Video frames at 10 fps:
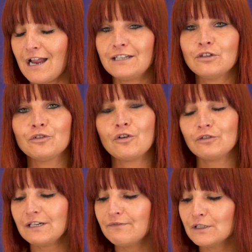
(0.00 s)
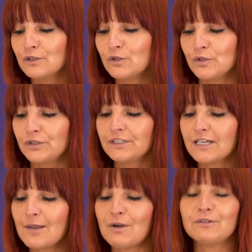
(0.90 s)
I don't only feel good
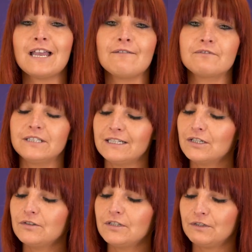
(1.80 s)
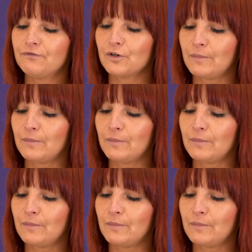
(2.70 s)
about everything you did for